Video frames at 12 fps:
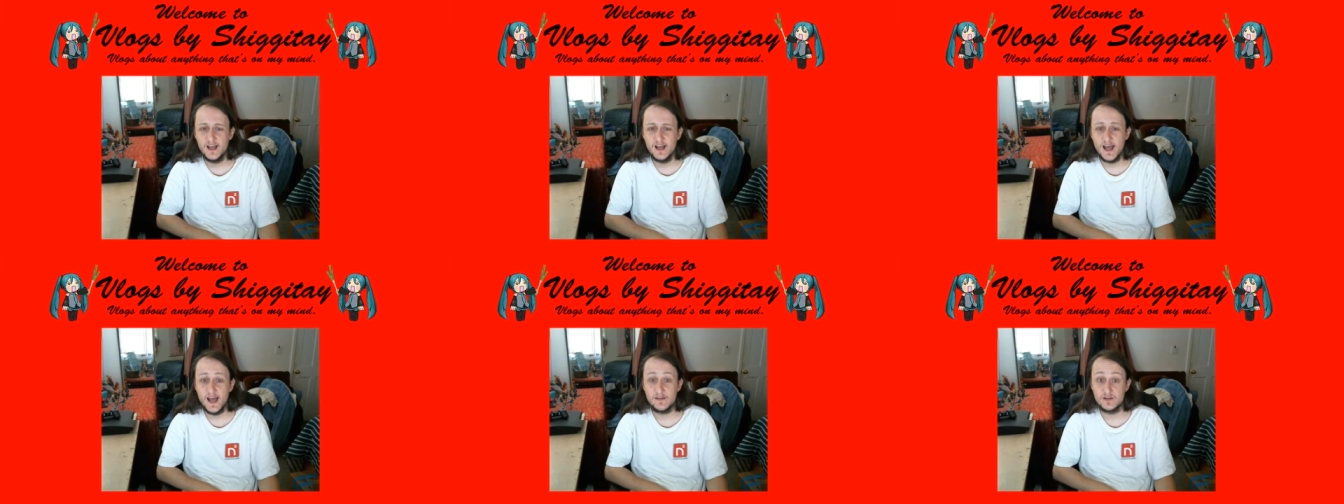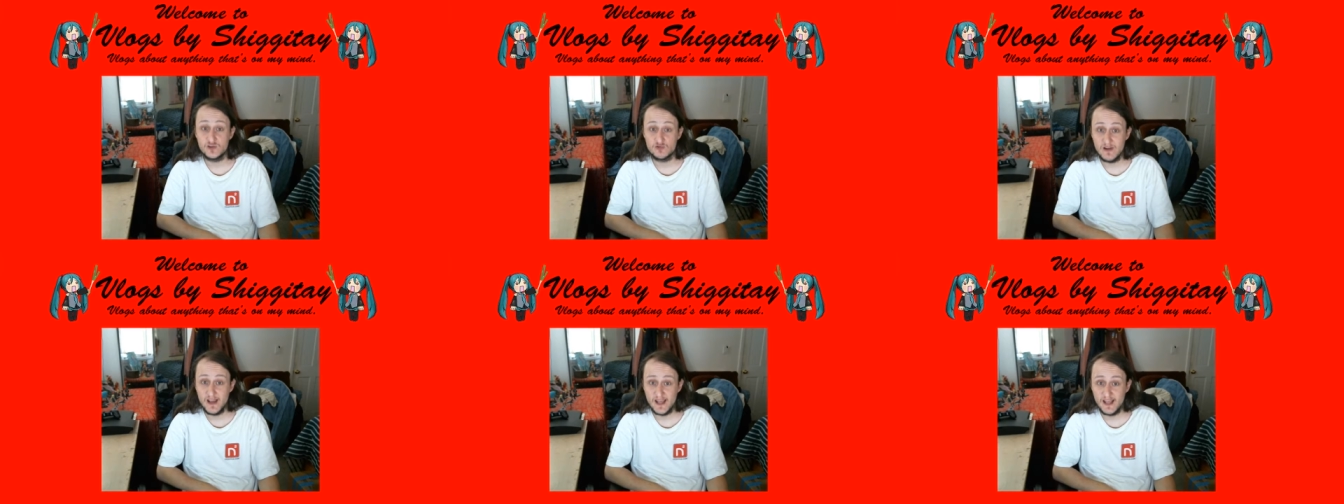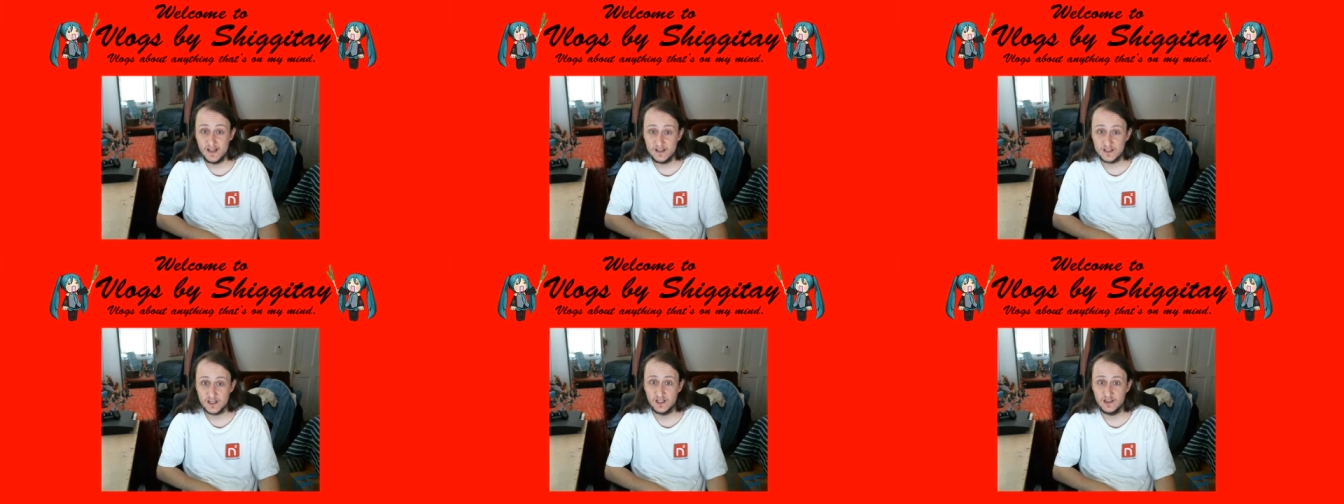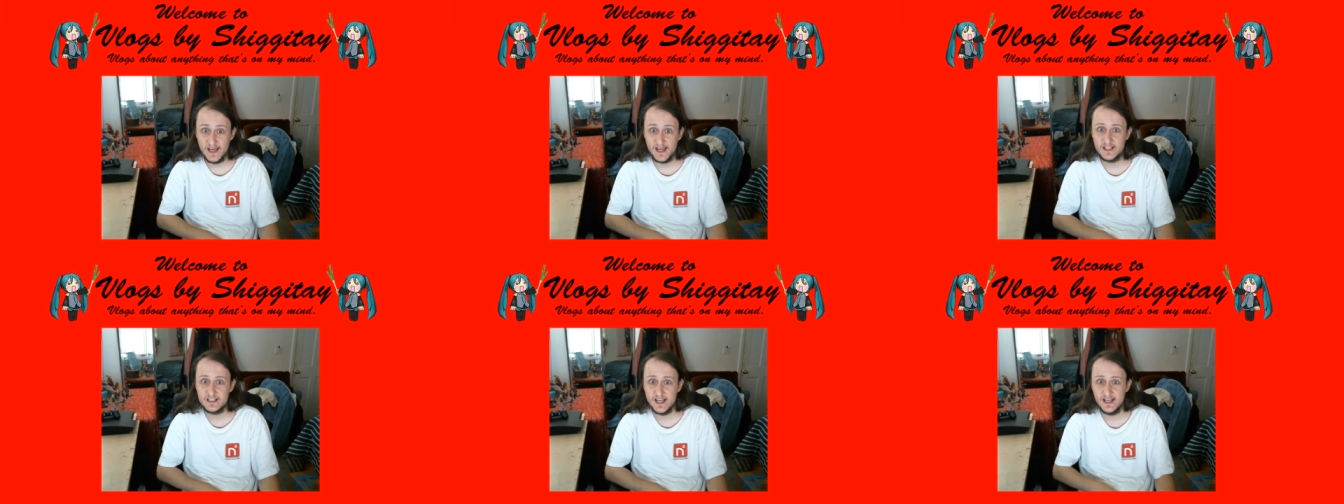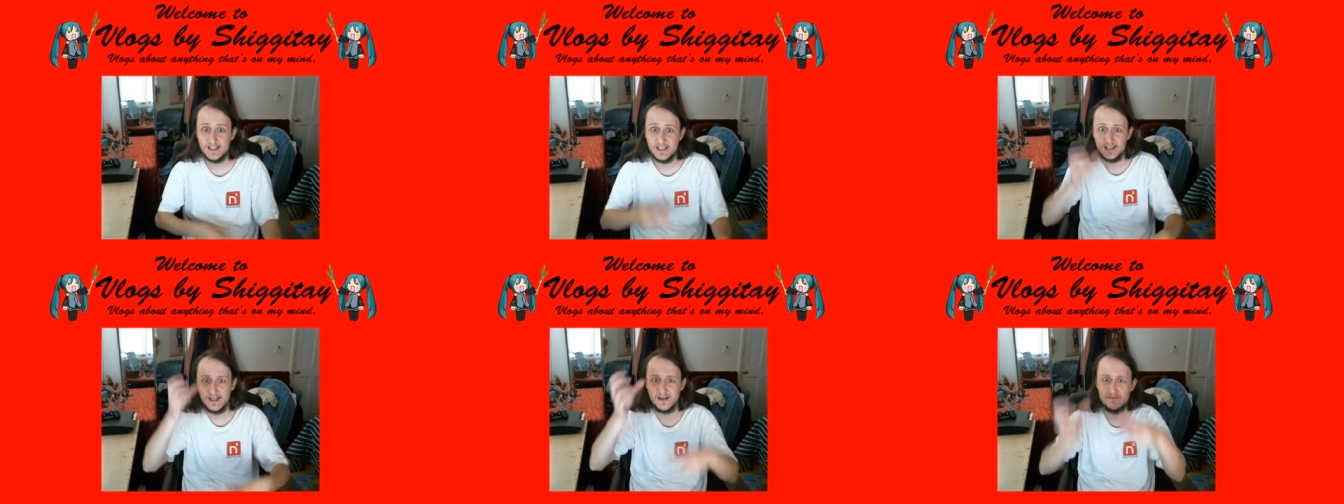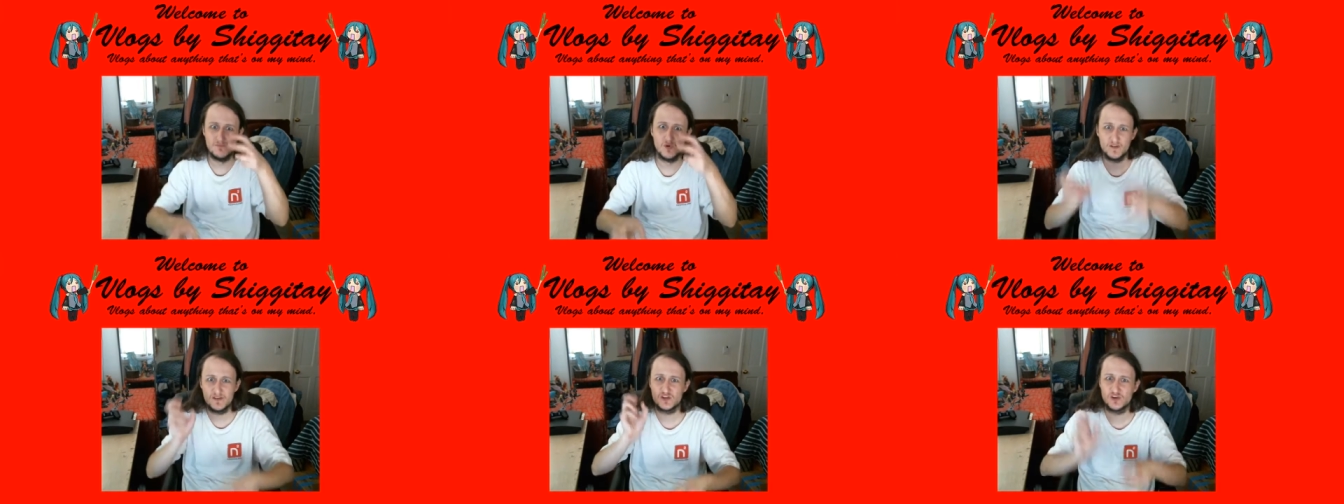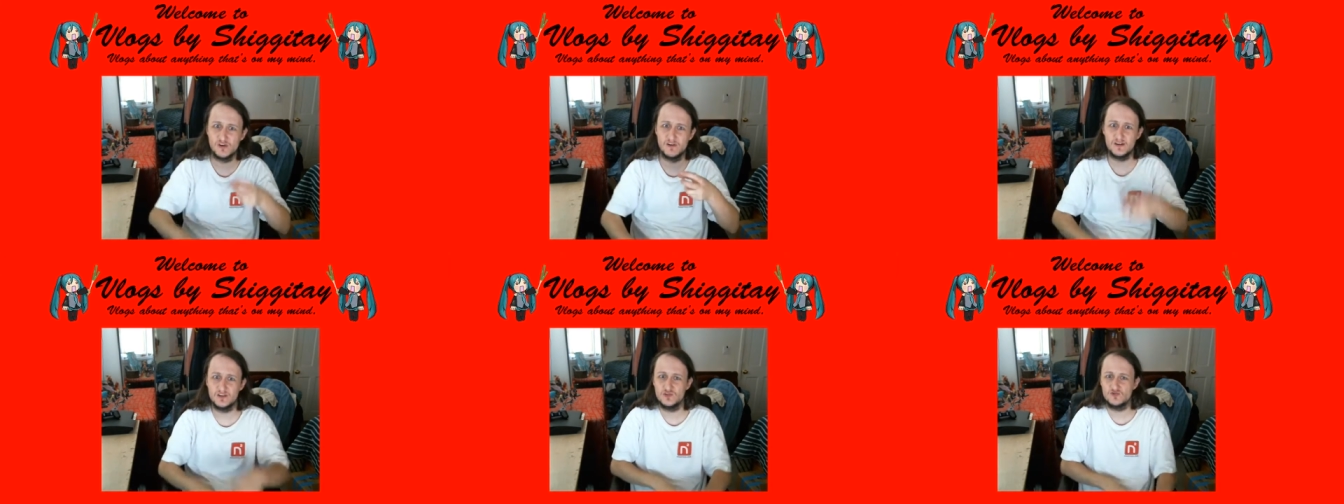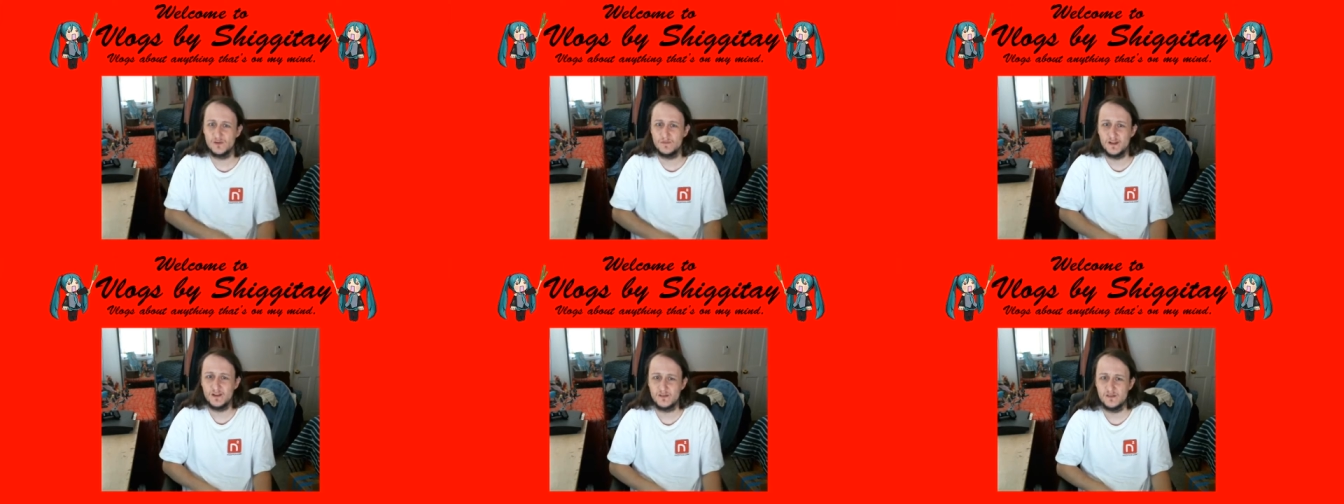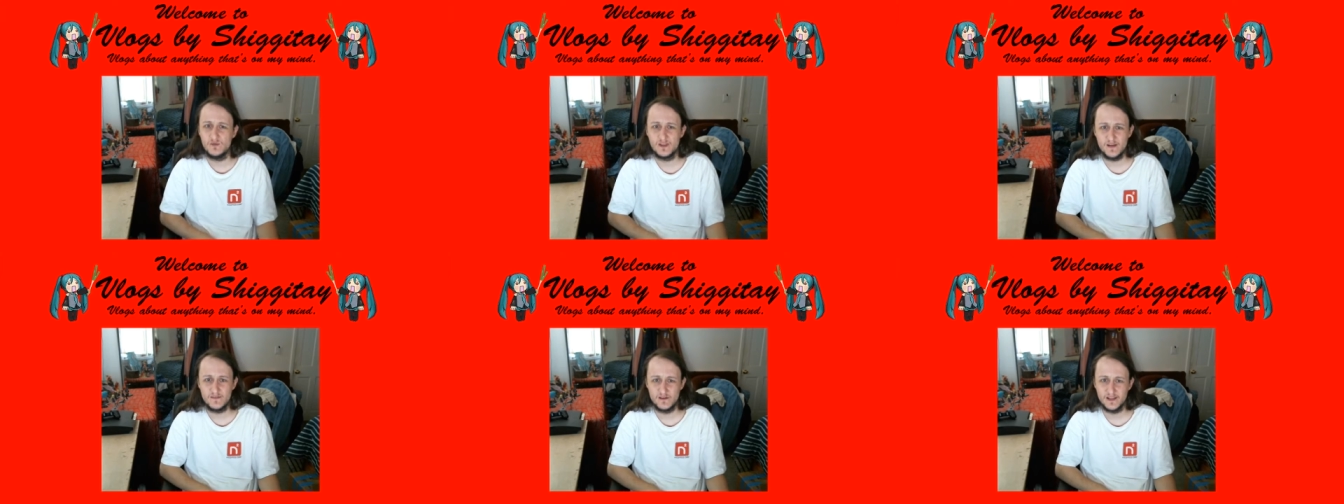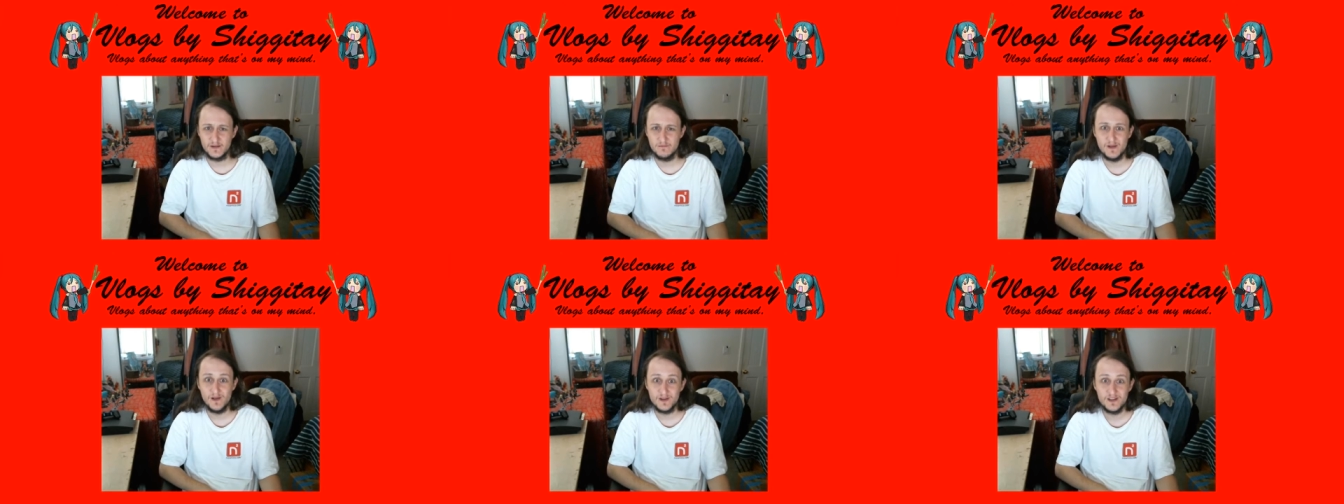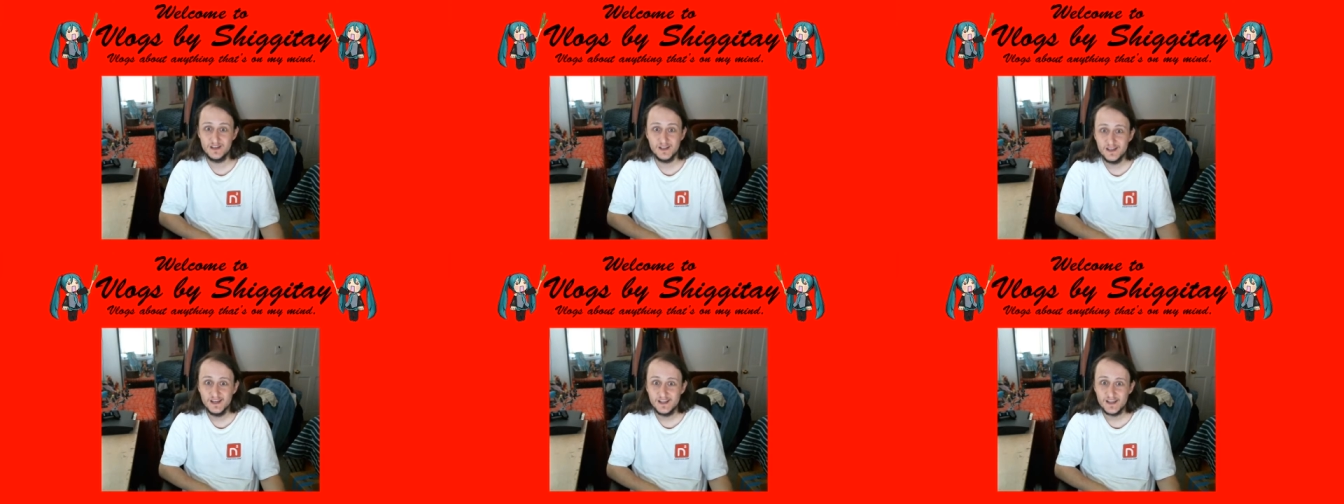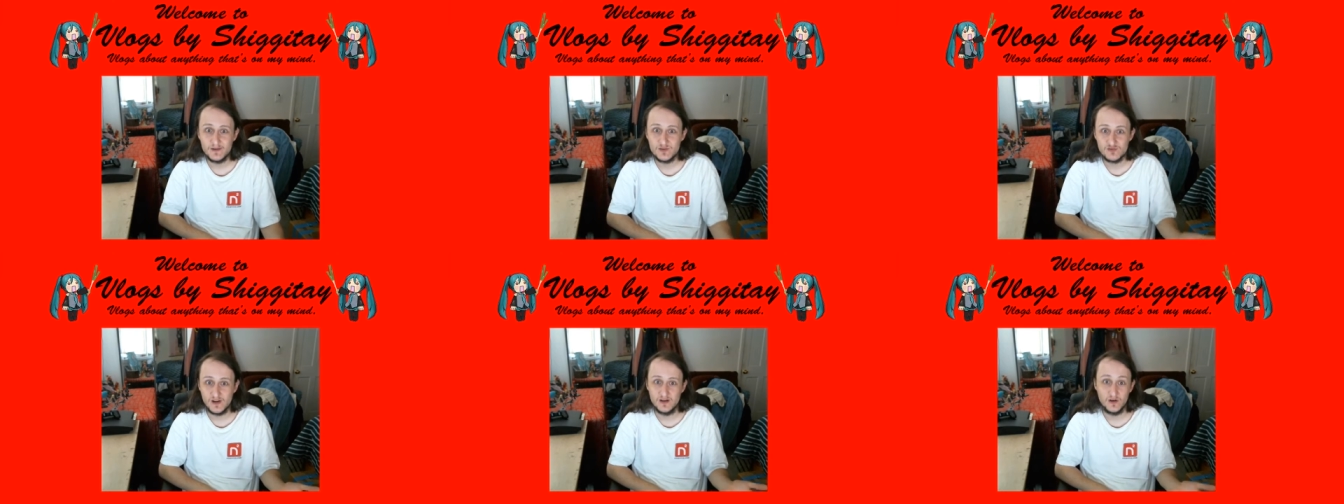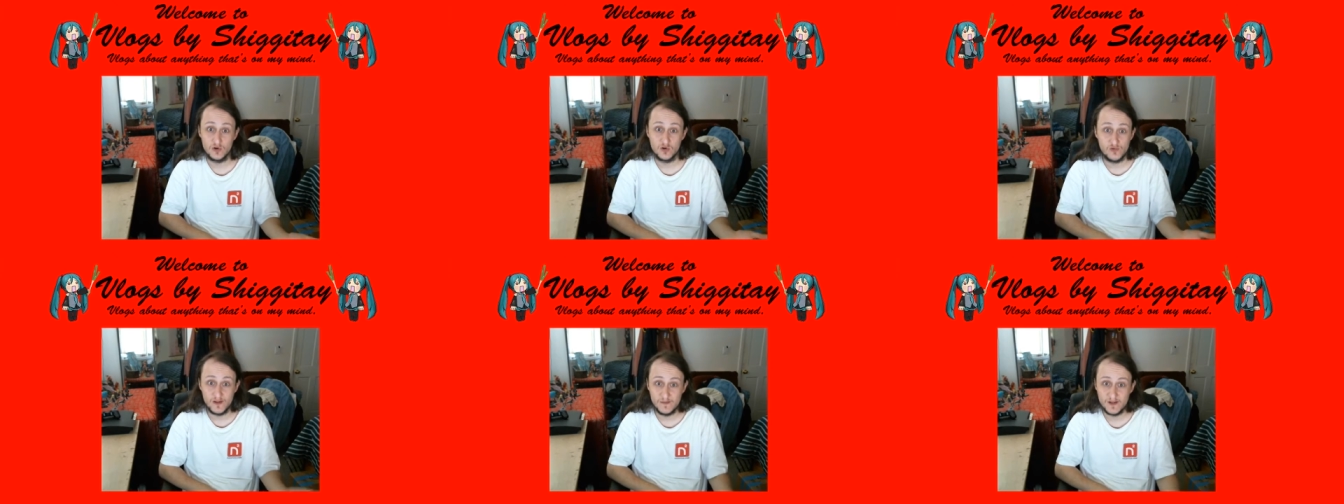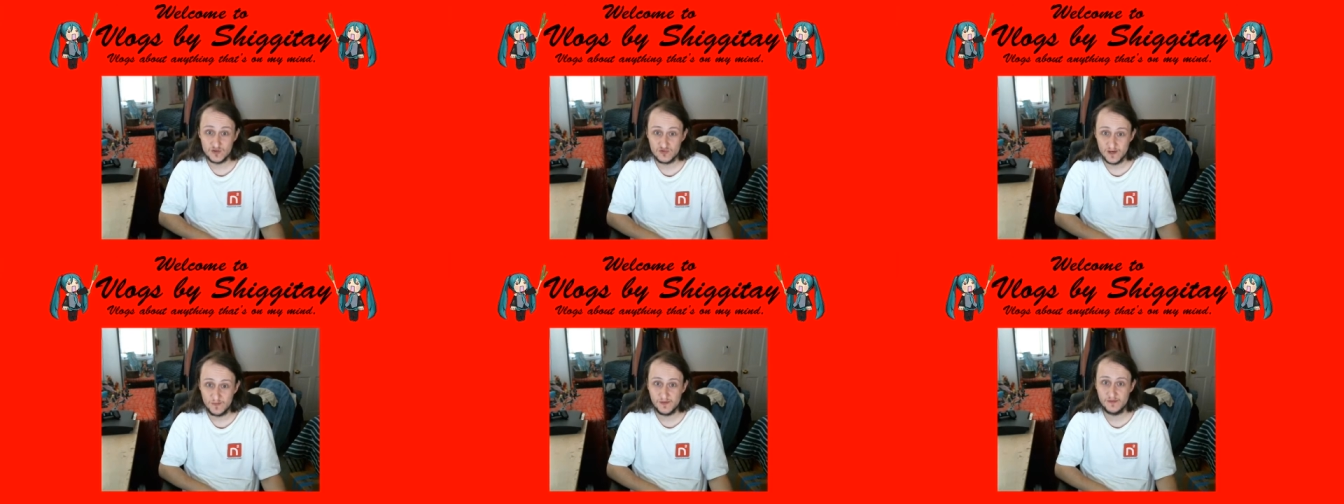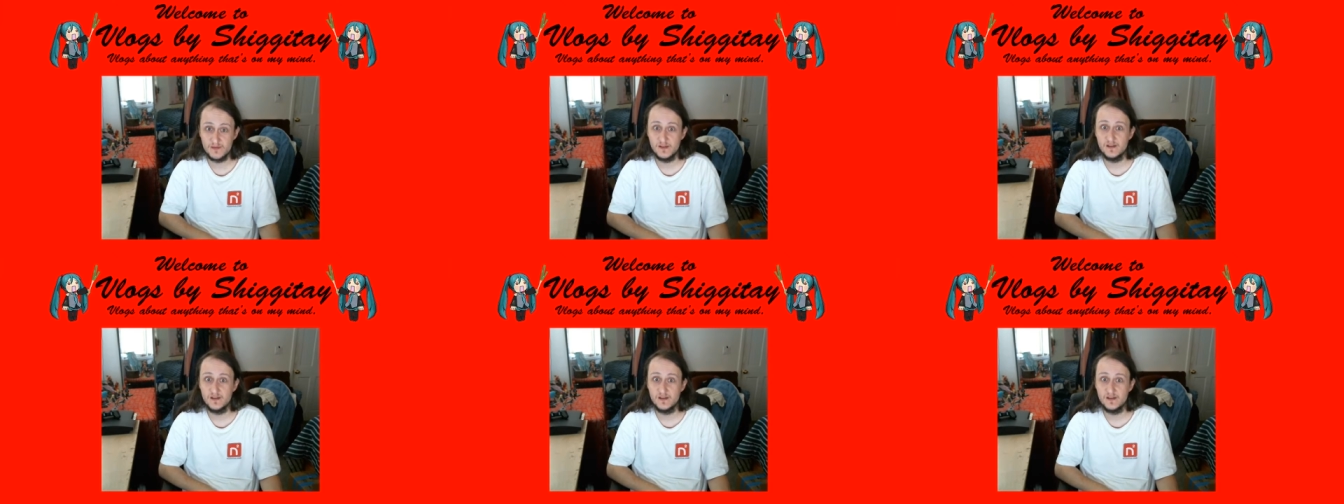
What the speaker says: has a tray to collect any like moisture and drippings and whatever, like milk or cream that drips